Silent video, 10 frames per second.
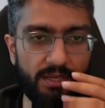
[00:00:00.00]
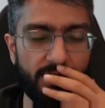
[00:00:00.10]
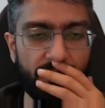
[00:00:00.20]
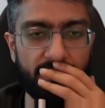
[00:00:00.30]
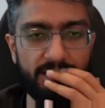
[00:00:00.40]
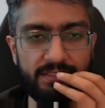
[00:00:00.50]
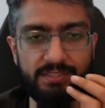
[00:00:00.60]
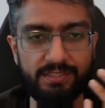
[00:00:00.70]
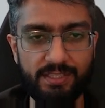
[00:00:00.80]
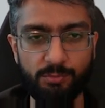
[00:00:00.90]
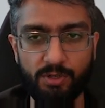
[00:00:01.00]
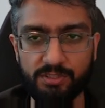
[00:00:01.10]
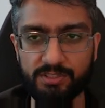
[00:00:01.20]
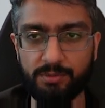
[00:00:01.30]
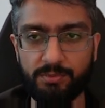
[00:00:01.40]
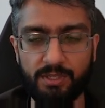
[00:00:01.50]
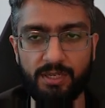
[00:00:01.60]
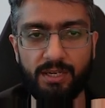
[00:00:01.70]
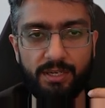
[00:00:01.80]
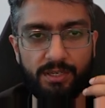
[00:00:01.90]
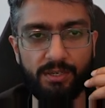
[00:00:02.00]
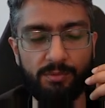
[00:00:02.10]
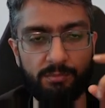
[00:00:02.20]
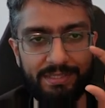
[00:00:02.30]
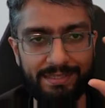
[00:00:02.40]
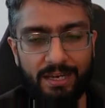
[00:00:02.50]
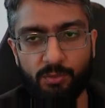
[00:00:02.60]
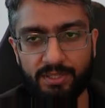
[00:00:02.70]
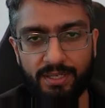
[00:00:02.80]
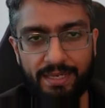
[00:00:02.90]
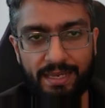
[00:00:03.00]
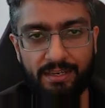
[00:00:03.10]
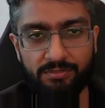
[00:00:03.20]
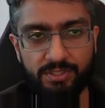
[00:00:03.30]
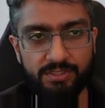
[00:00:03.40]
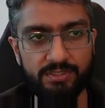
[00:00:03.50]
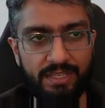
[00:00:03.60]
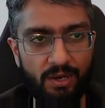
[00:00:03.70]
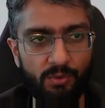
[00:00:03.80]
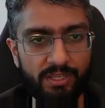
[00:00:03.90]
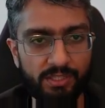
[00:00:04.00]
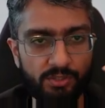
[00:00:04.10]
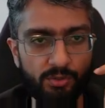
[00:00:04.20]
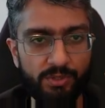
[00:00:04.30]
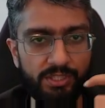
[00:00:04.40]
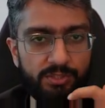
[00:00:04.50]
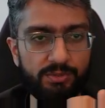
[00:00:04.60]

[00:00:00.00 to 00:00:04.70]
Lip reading: It's the same concept. But now what I have is, now I can go into